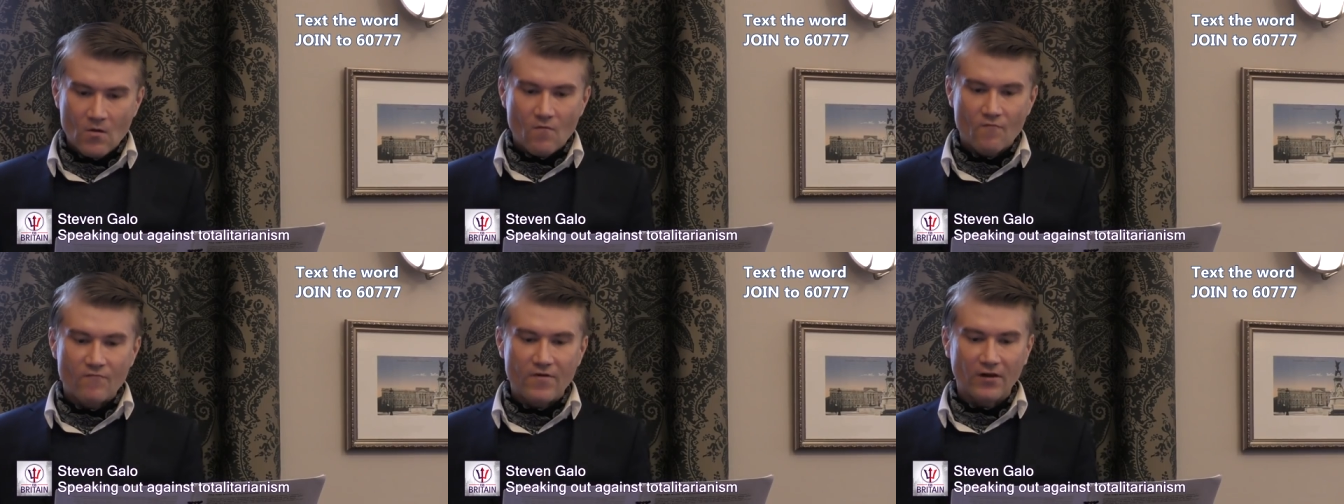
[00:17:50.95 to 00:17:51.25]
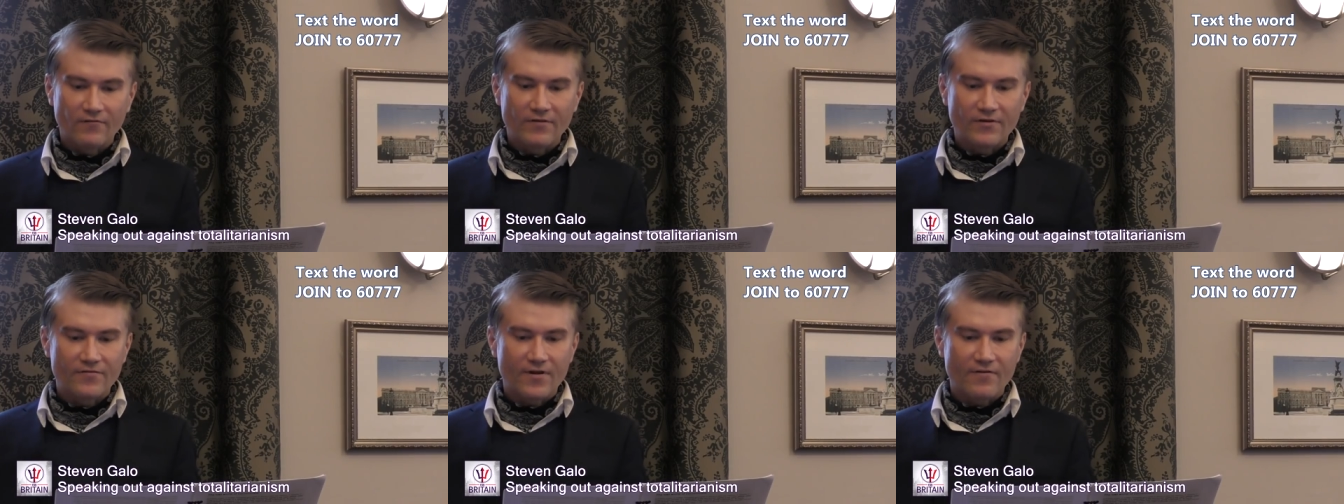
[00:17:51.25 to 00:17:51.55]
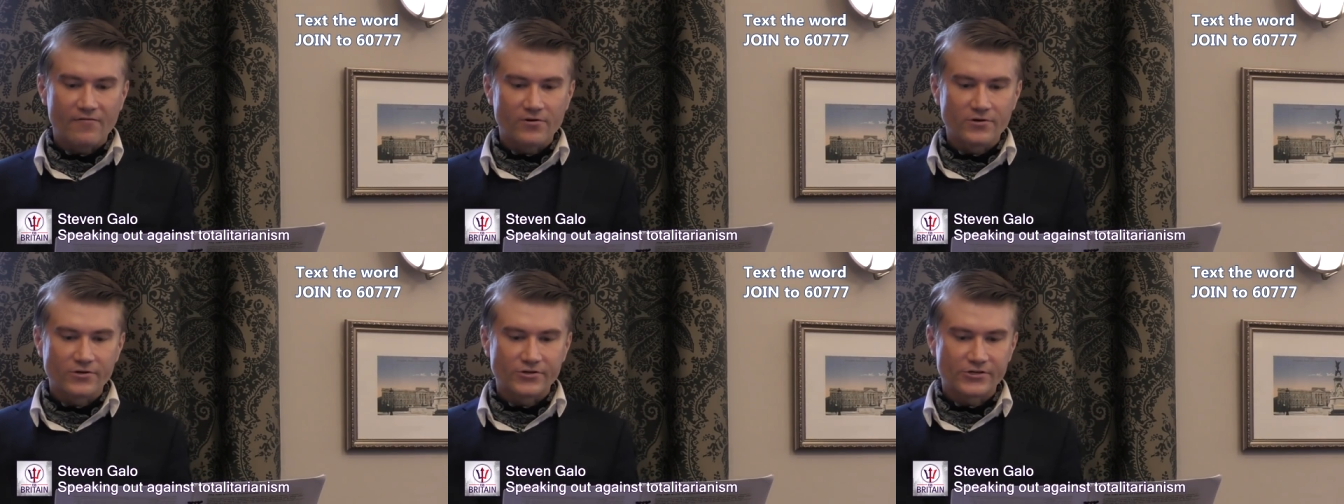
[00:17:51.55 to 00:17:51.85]
Velvet
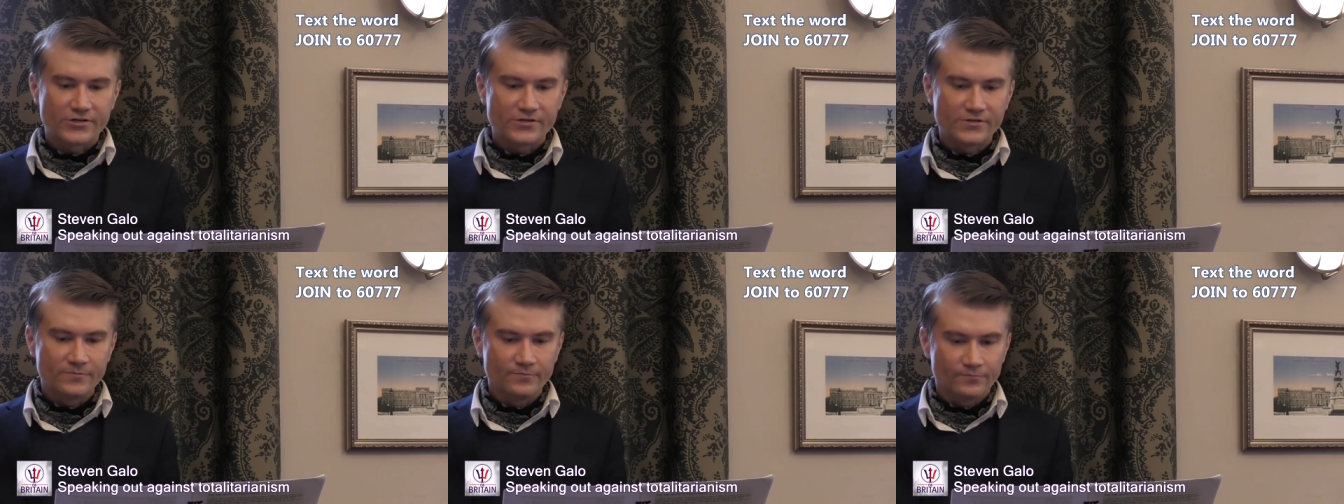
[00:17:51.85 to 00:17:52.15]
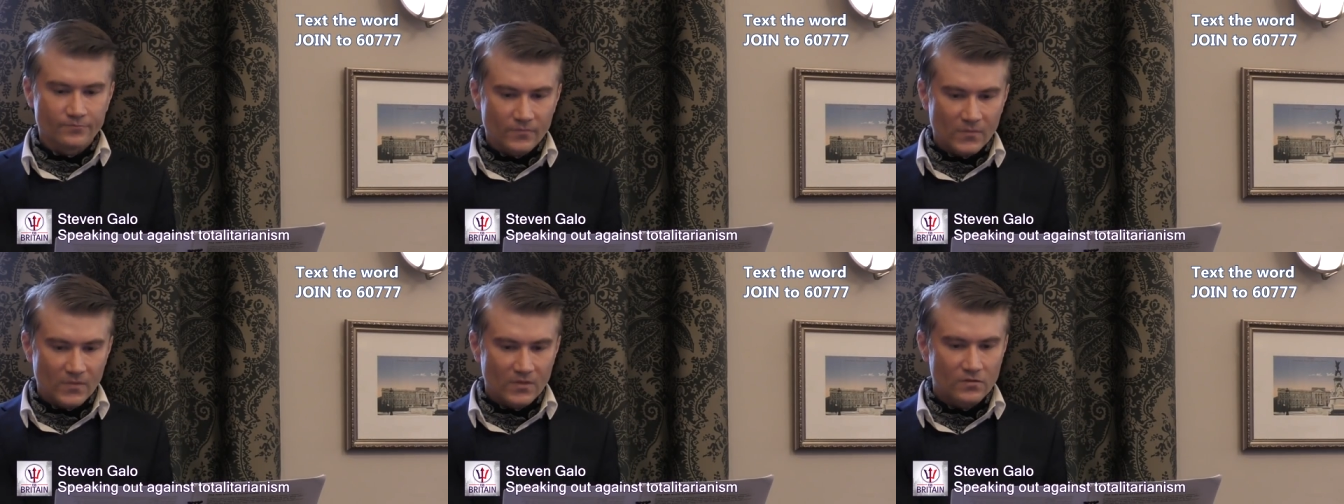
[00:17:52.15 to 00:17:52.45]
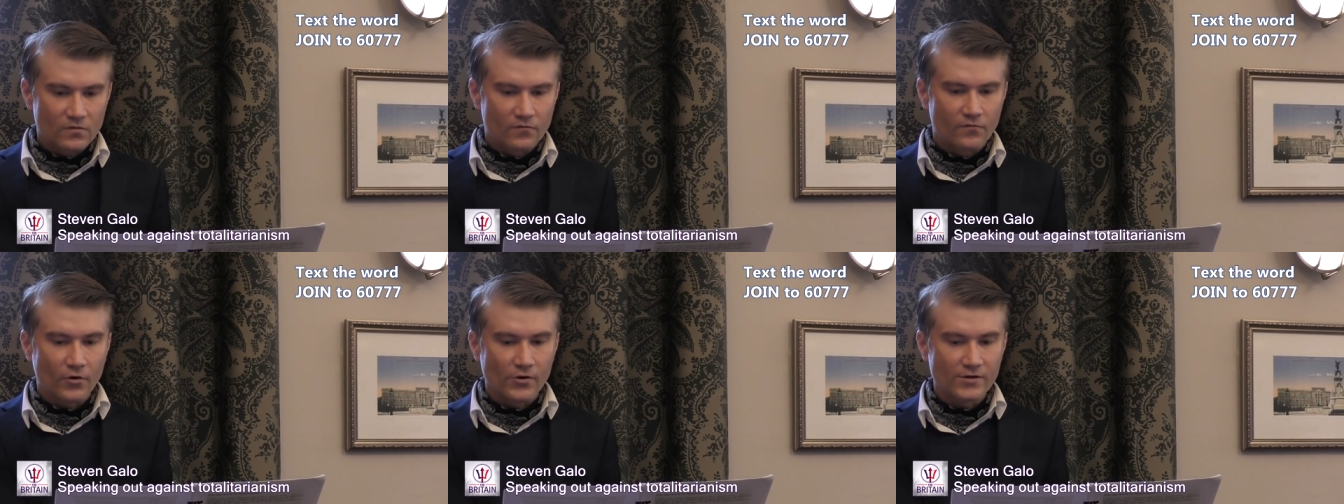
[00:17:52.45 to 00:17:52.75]
Revolution
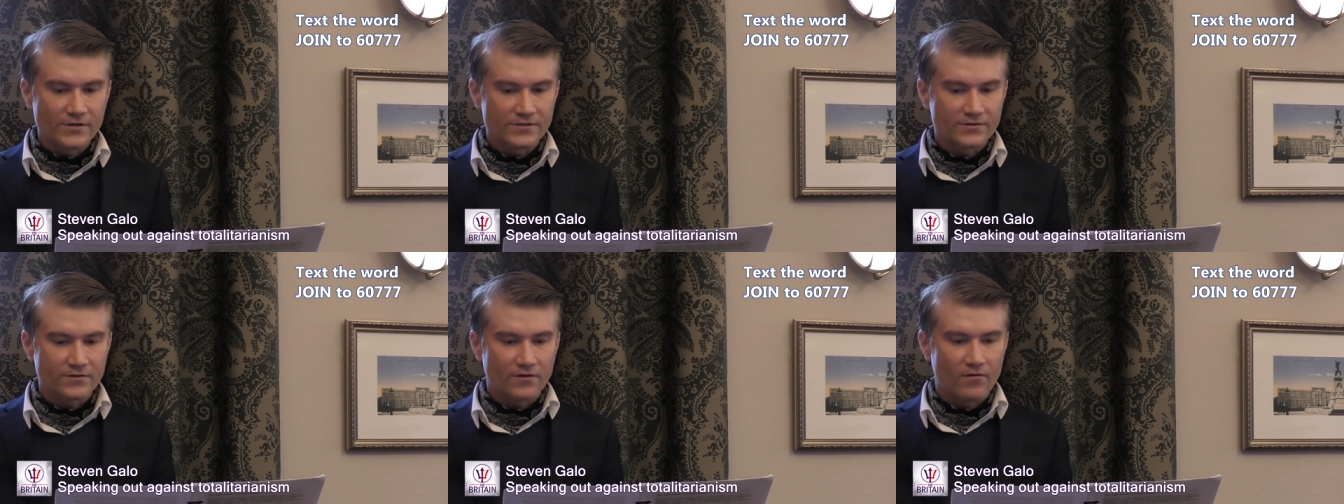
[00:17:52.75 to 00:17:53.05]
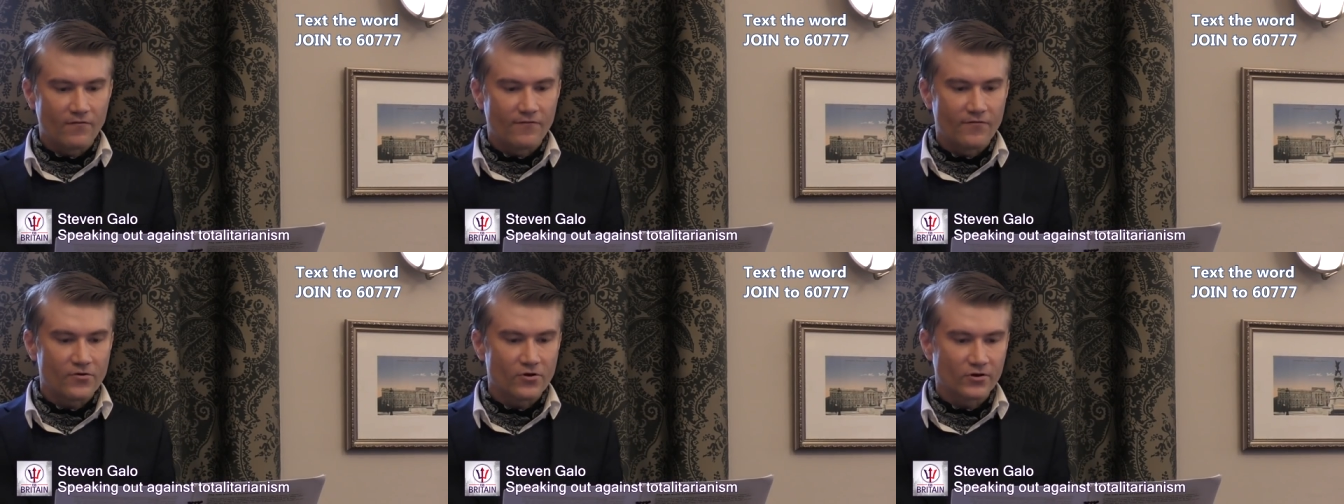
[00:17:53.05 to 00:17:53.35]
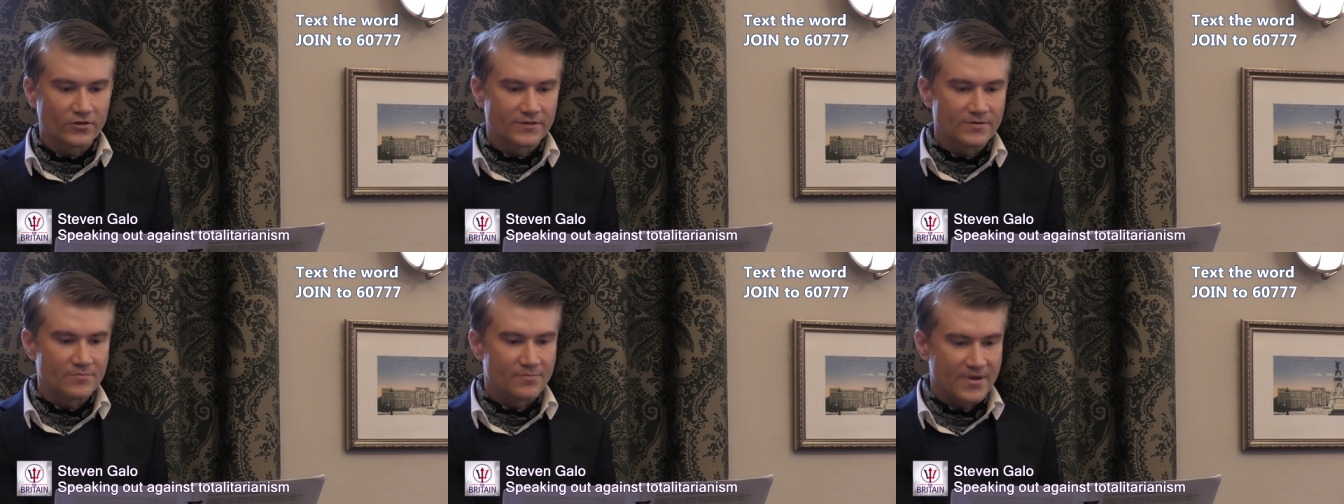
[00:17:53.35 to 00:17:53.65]
the voice of
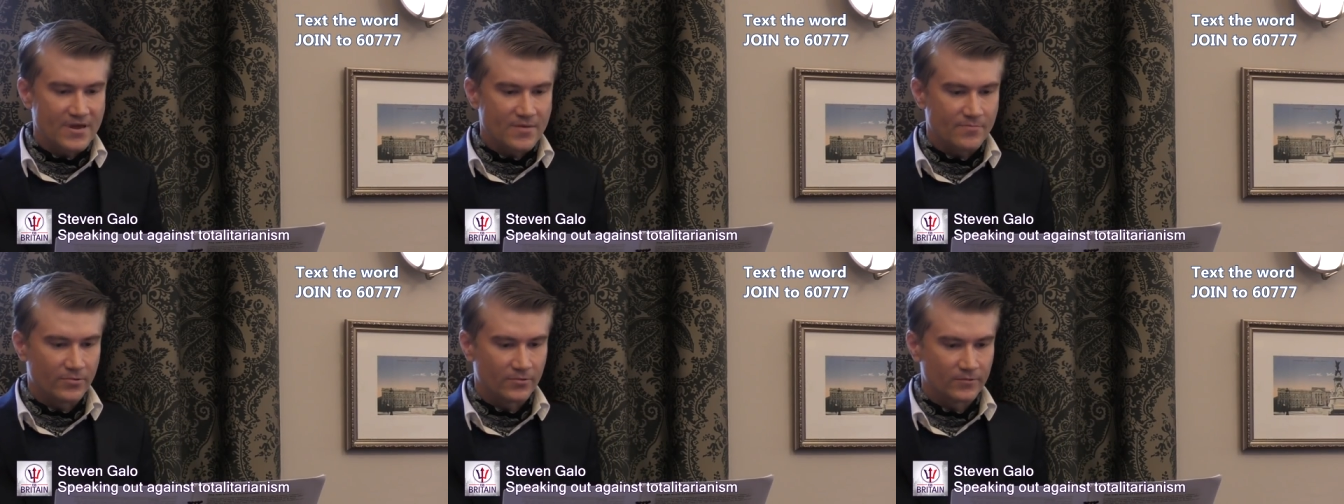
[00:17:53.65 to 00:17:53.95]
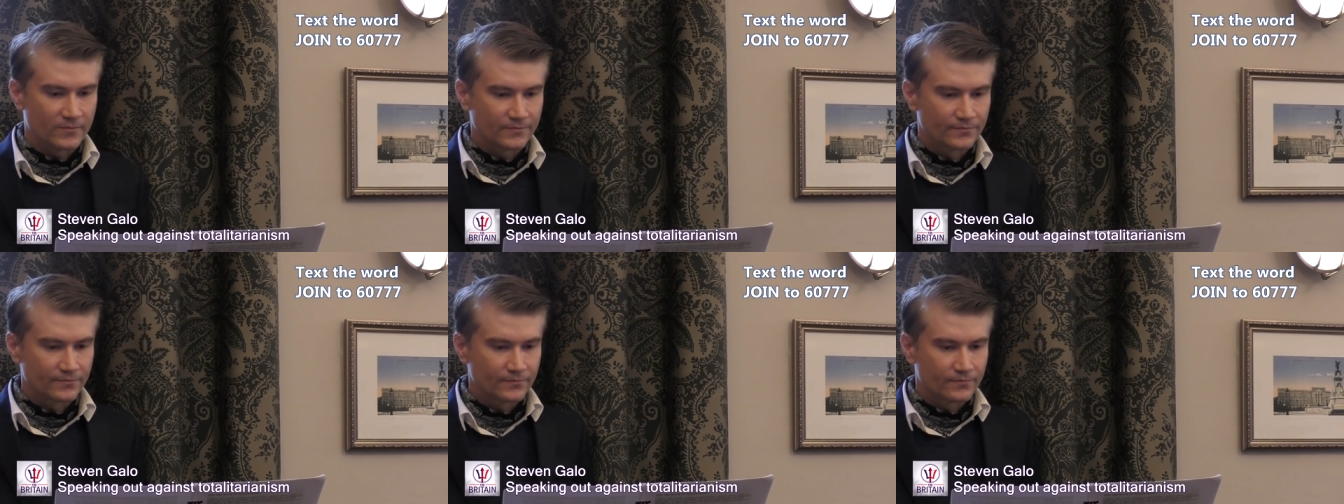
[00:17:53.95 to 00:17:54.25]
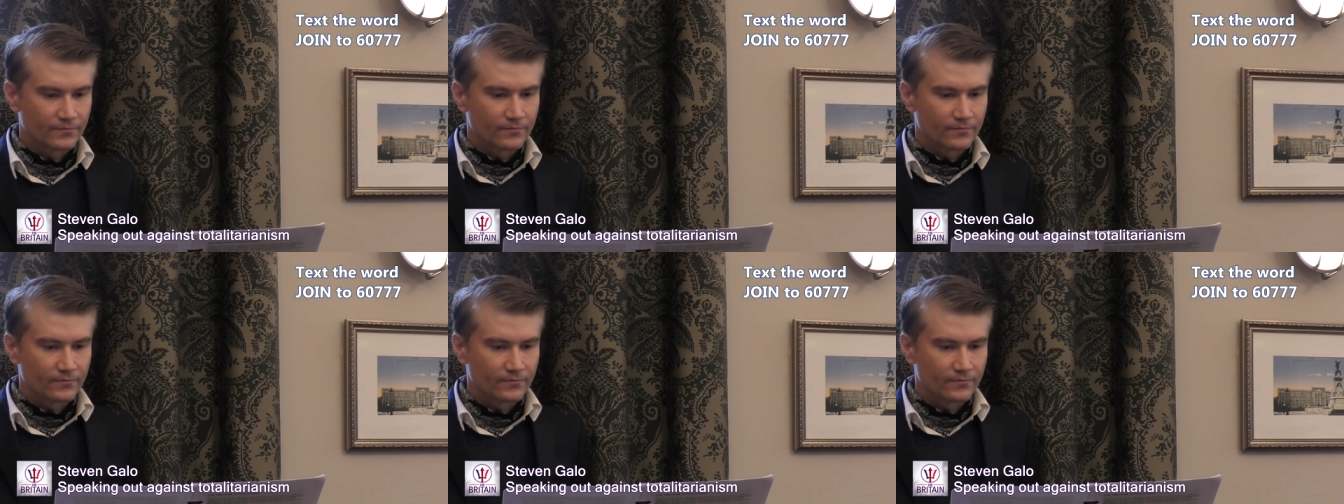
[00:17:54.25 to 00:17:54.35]
forgotten people.